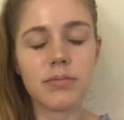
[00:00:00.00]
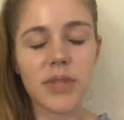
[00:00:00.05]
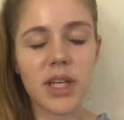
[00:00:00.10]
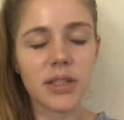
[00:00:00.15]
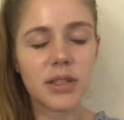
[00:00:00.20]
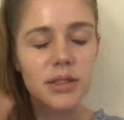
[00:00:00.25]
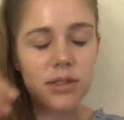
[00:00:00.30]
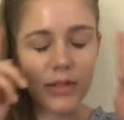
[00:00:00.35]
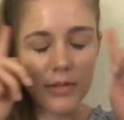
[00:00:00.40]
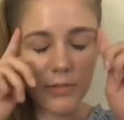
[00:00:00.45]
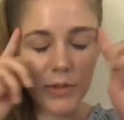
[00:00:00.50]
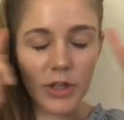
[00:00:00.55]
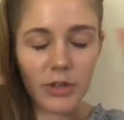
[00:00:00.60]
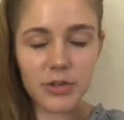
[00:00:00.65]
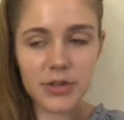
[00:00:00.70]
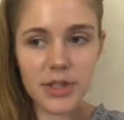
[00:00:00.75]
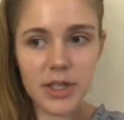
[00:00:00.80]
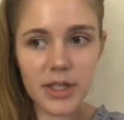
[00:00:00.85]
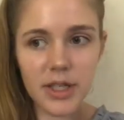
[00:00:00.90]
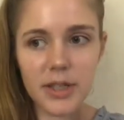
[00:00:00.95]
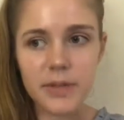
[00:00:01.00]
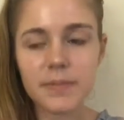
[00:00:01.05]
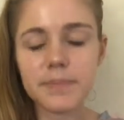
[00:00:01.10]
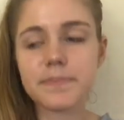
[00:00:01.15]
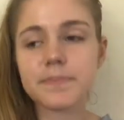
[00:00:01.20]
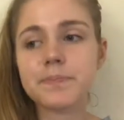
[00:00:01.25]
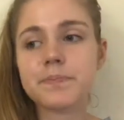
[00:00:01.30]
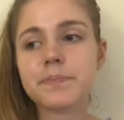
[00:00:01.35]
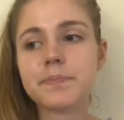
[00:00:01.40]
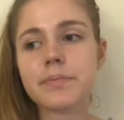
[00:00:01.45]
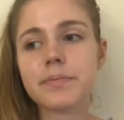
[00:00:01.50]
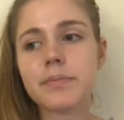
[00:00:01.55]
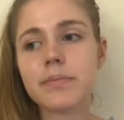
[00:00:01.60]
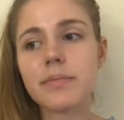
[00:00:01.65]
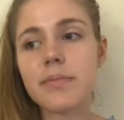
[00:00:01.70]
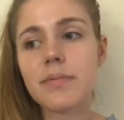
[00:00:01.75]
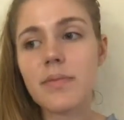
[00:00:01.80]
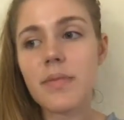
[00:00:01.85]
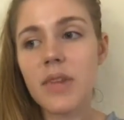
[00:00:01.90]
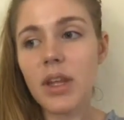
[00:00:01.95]
That's what I was thinking.
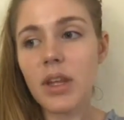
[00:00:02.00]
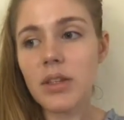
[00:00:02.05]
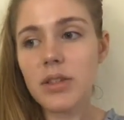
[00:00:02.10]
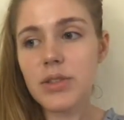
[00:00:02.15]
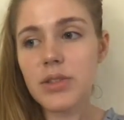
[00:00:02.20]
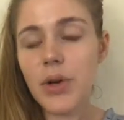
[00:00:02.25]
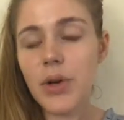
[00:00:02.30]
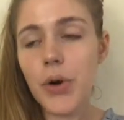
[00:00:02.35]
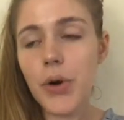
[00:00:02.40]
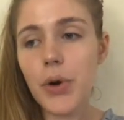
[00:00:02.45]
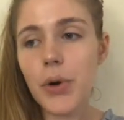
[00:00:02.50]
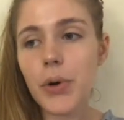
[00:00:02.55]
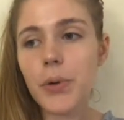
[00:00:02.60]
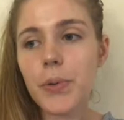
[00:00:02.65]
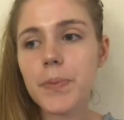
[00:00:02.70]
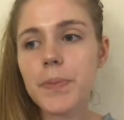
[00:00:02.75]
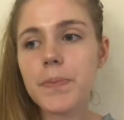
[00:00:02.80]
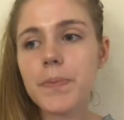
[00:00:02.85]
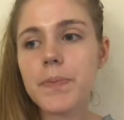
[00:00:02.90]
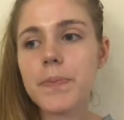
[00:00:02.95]
So,